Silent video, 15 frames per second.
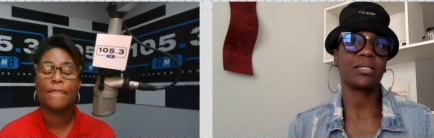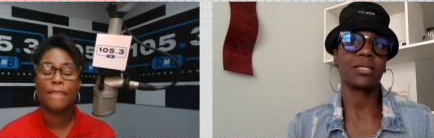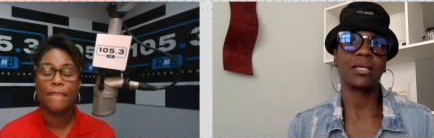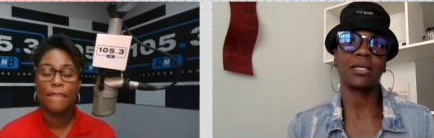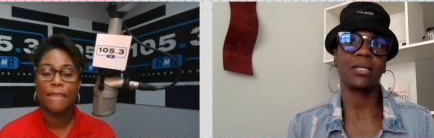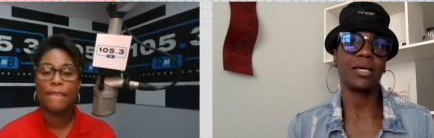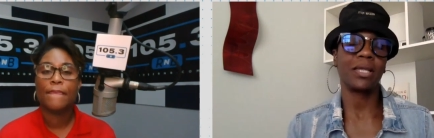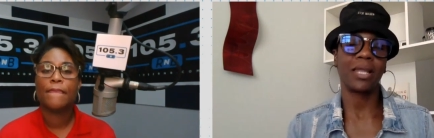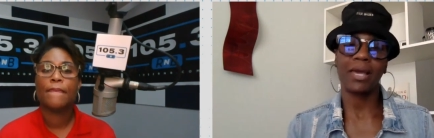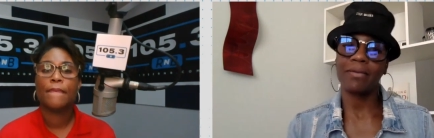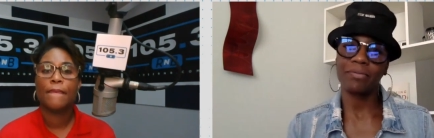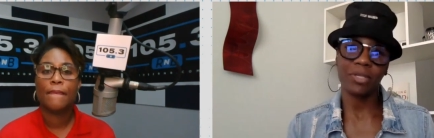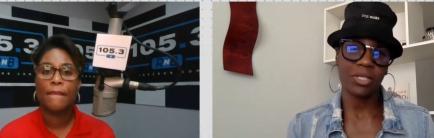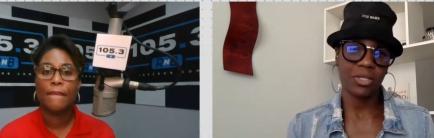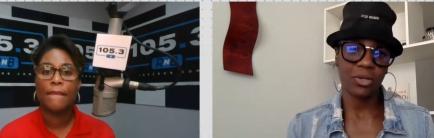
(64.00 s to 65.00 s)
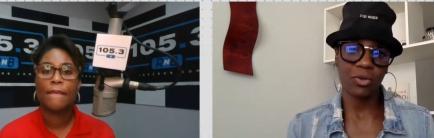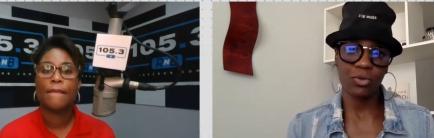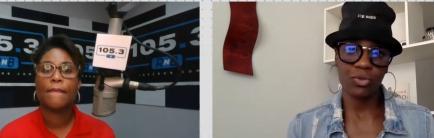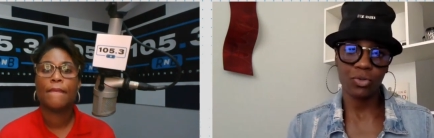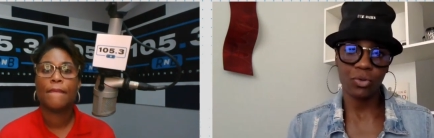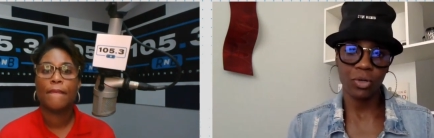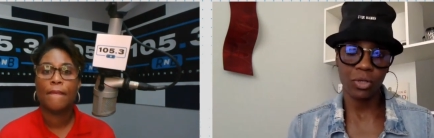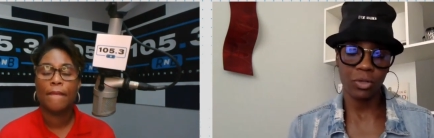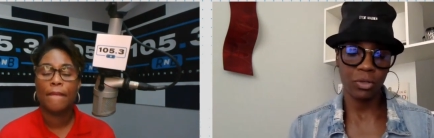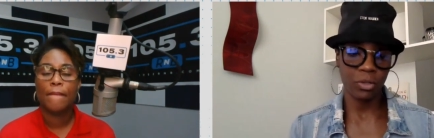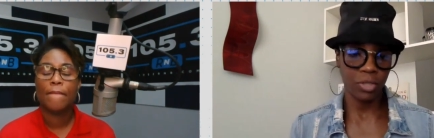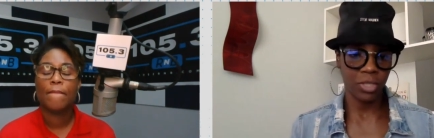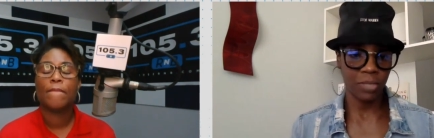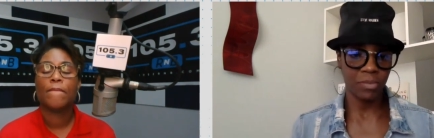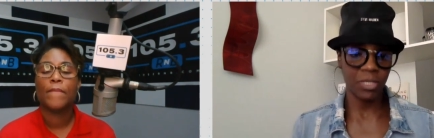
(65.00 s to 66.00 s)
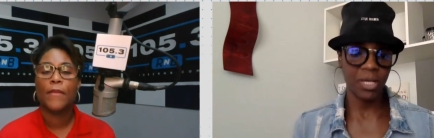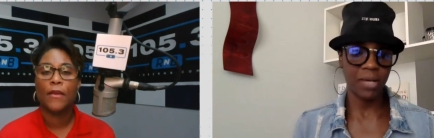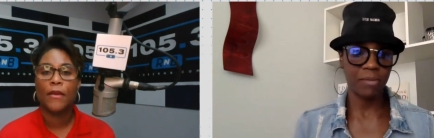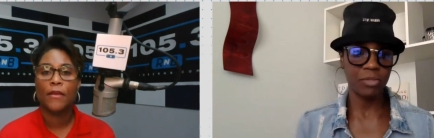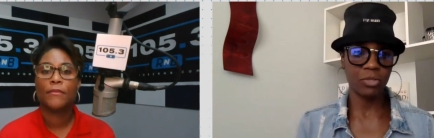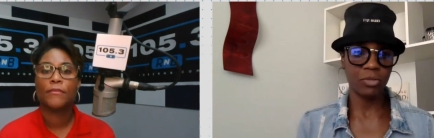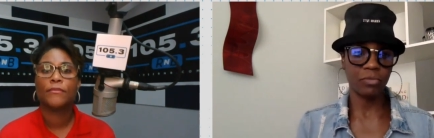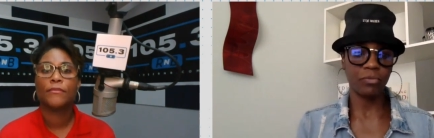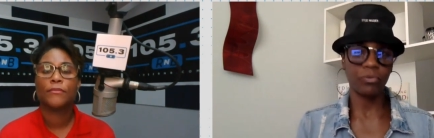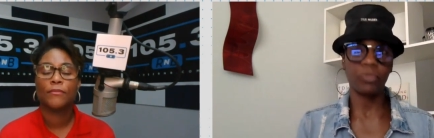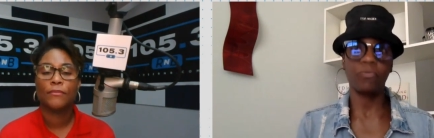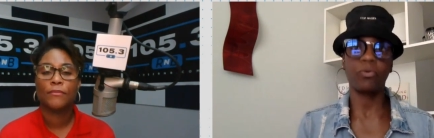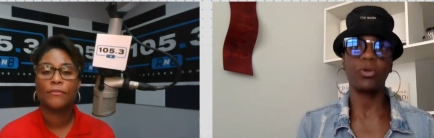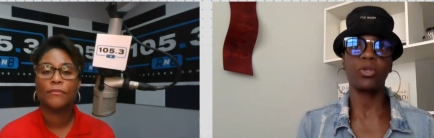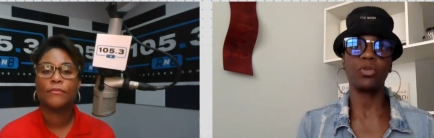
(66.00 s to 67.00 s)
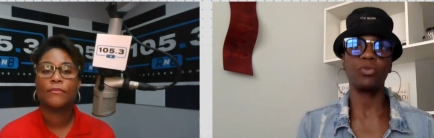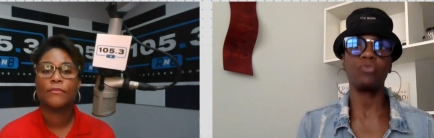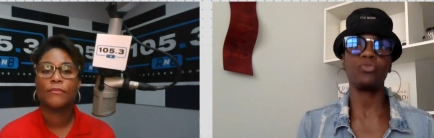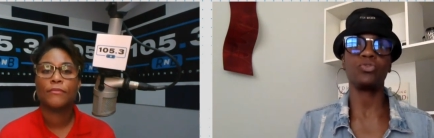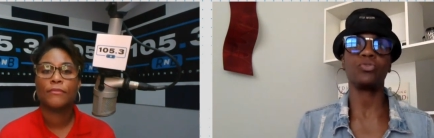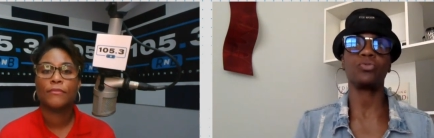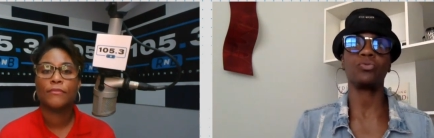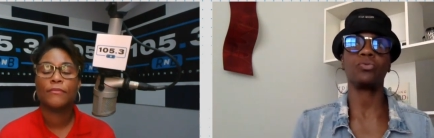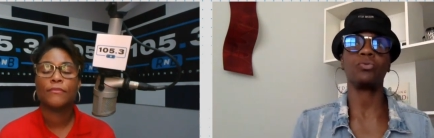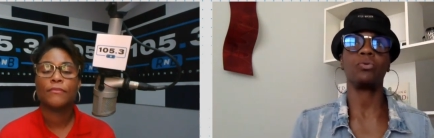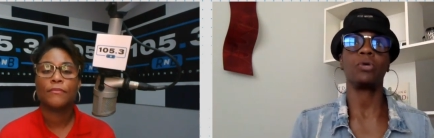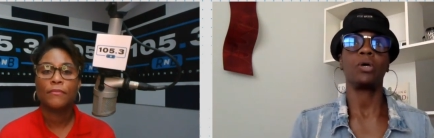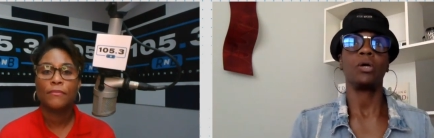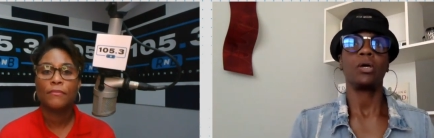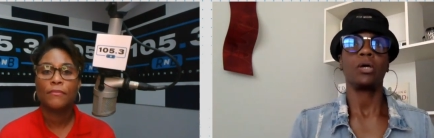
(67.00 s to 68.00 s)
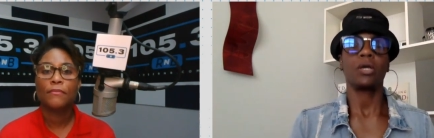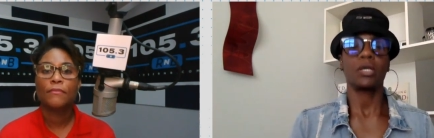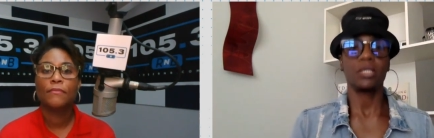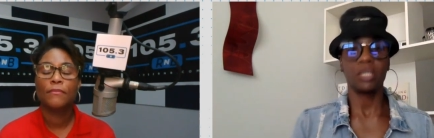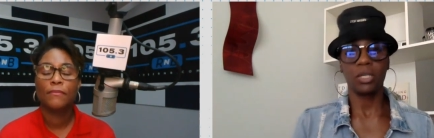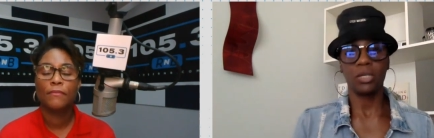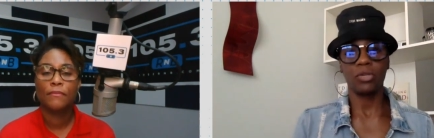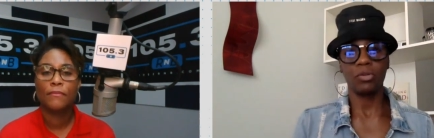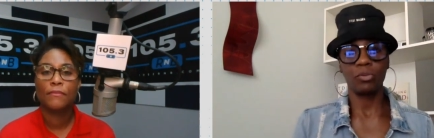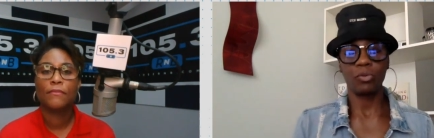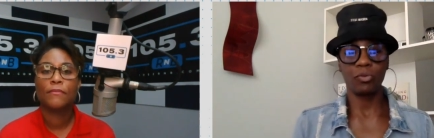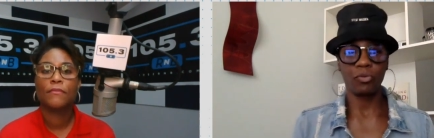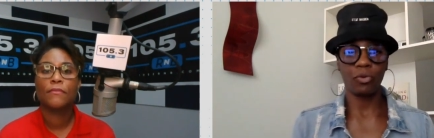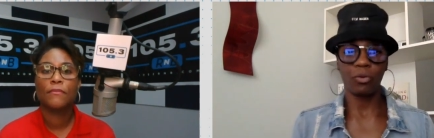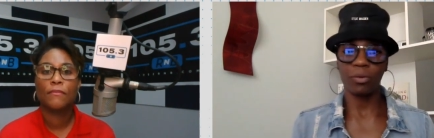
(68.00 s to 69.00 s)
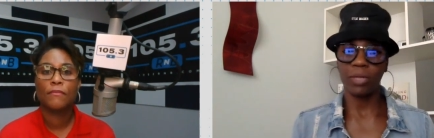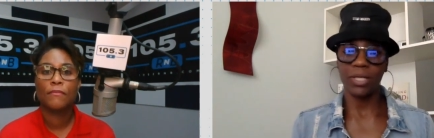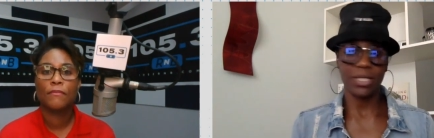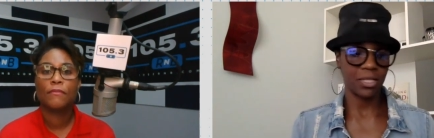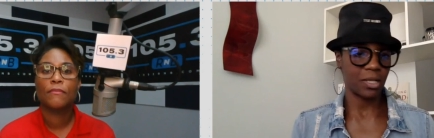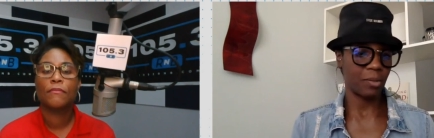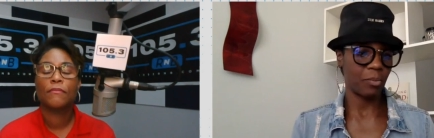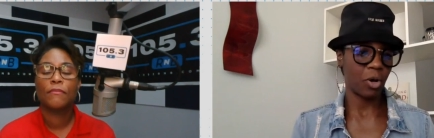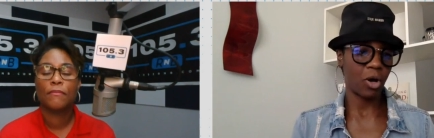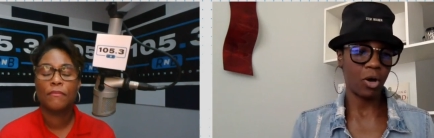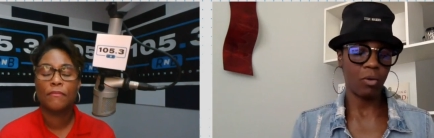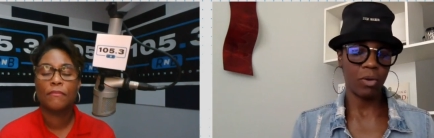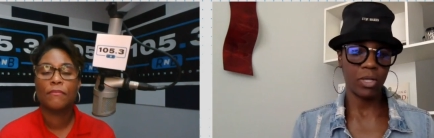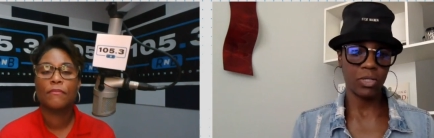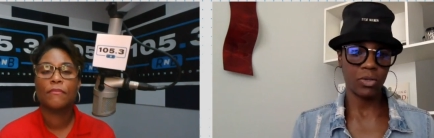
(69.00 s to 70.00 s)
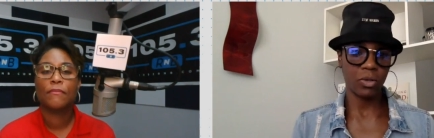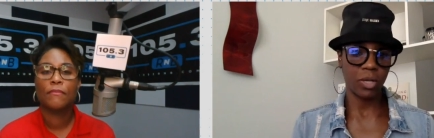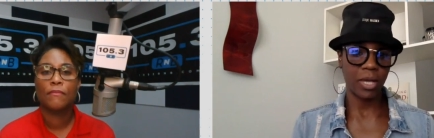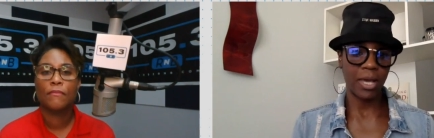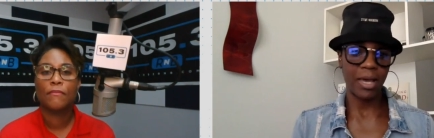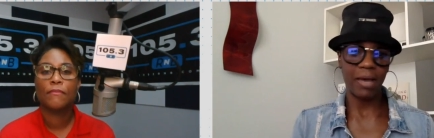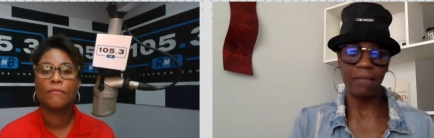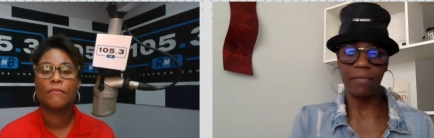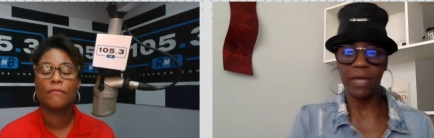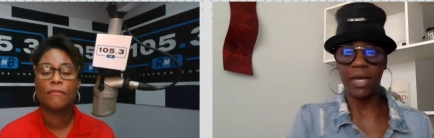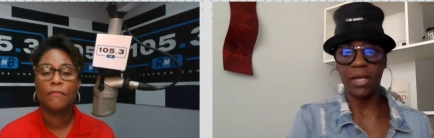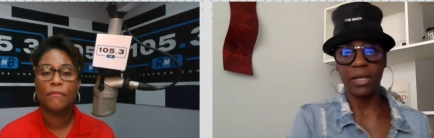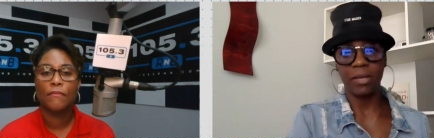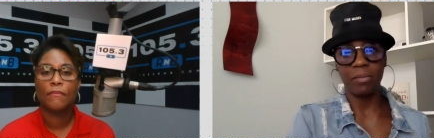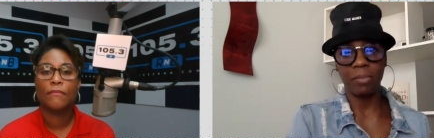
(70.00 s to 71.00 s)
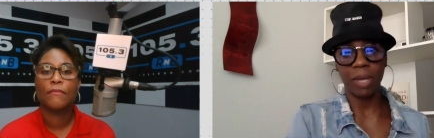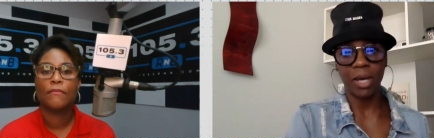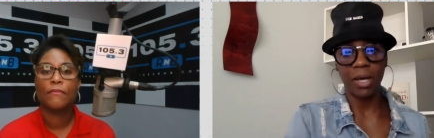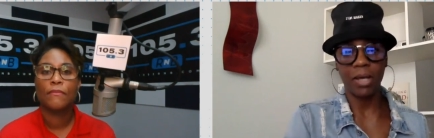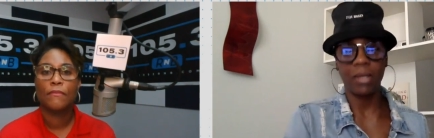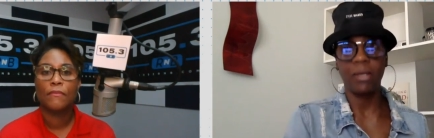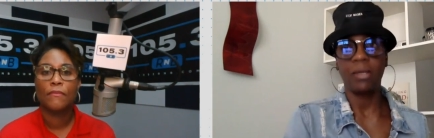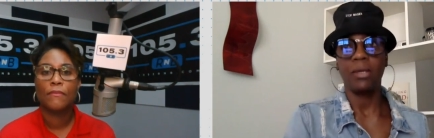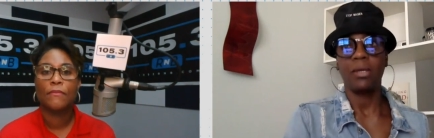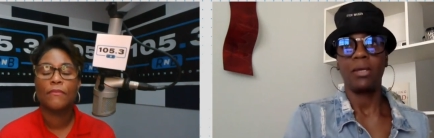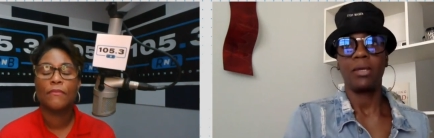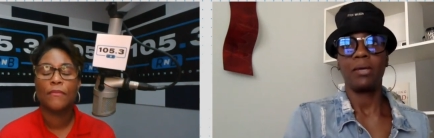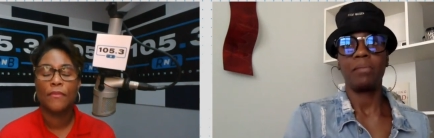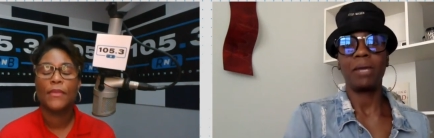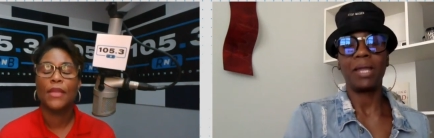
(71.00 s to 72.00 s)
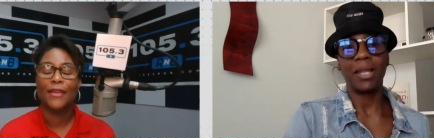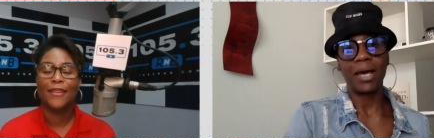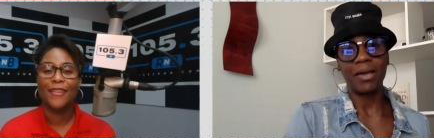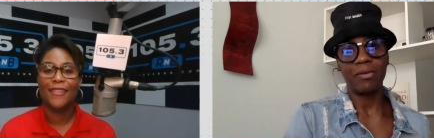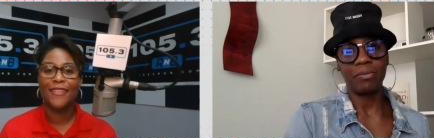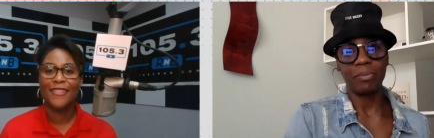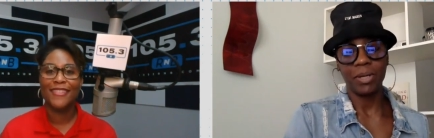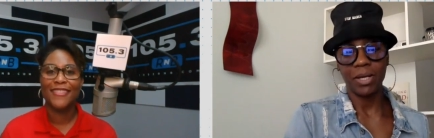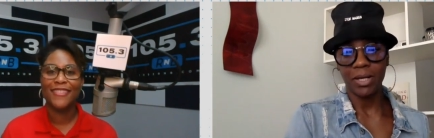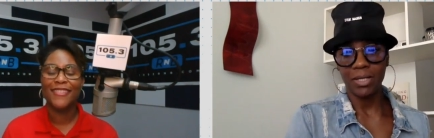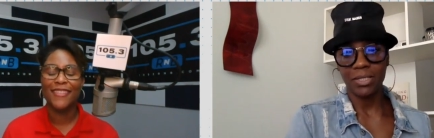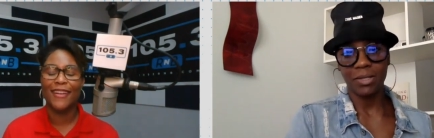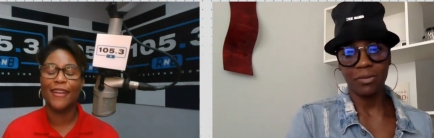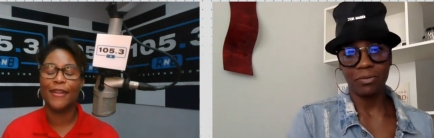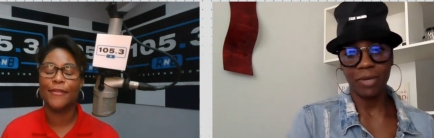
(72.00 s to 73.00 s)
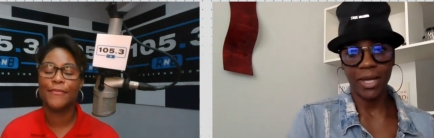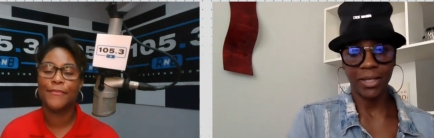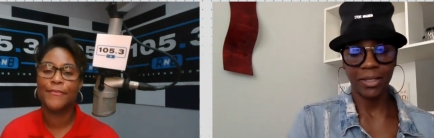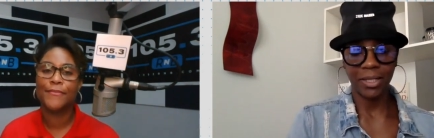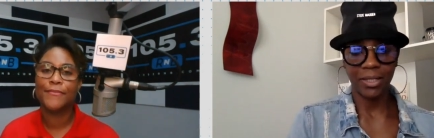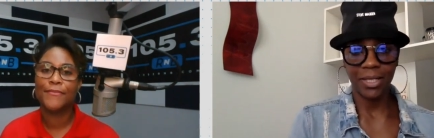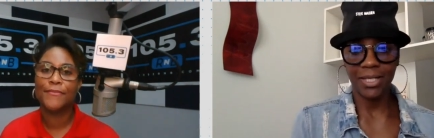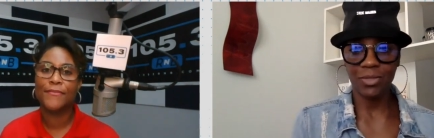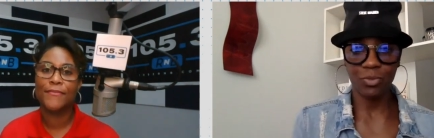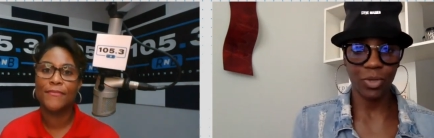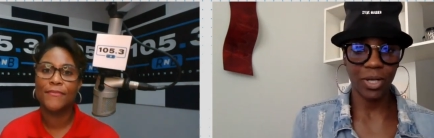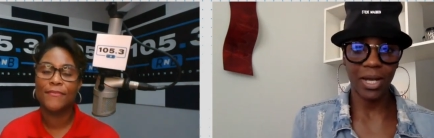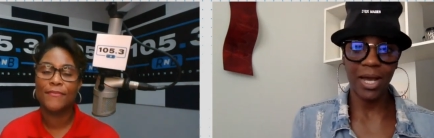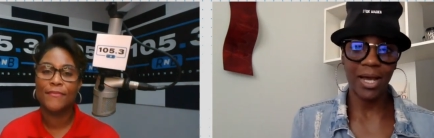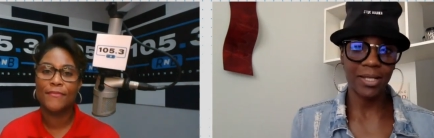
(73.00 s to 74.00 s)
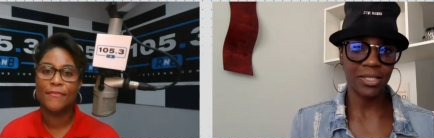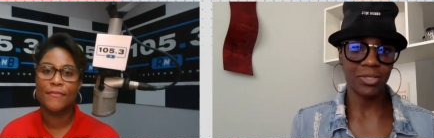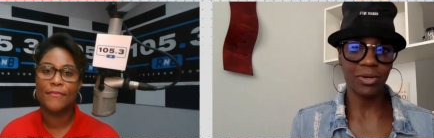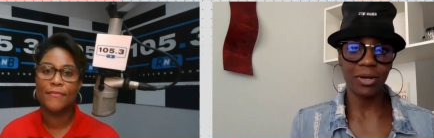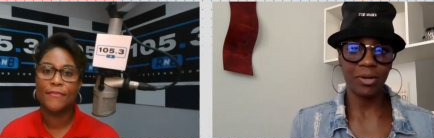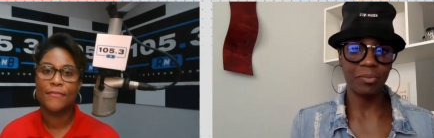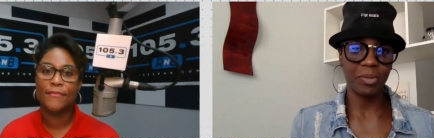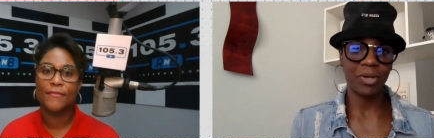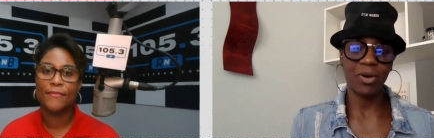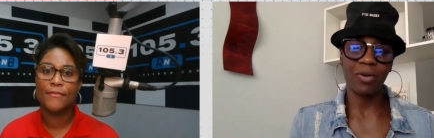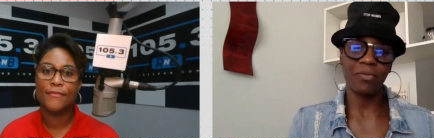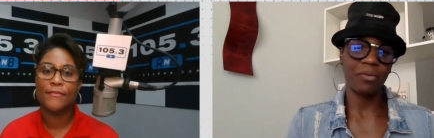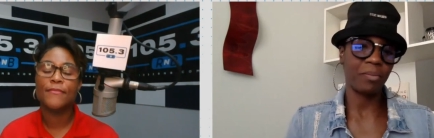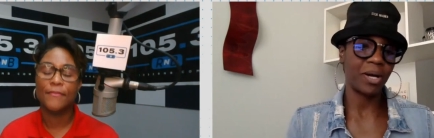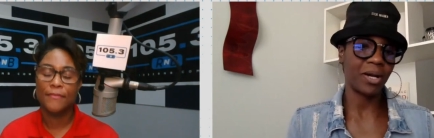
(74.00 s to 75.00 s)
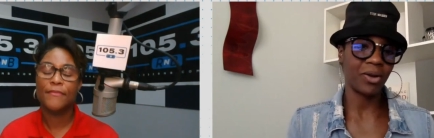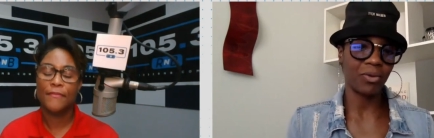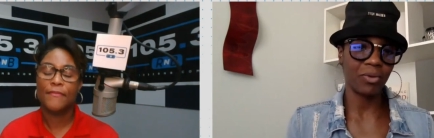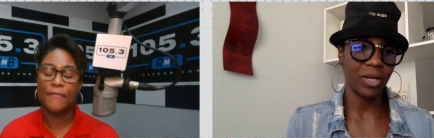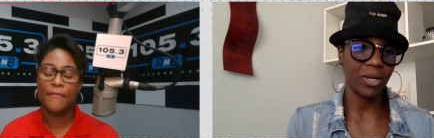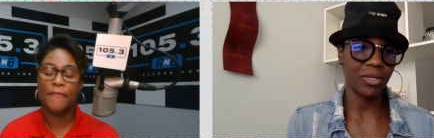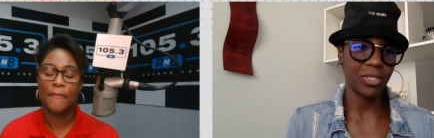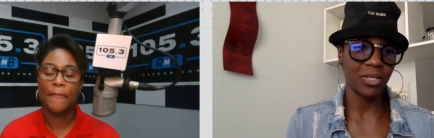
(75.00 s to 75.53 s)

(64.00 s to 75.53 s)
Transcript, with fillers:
Speaker 1: saying that life just goes on. You know, sometimes for you to continue to move forward, listen, I'm always going to have that in mind in my life because of the fact that that's where God started me off in my career.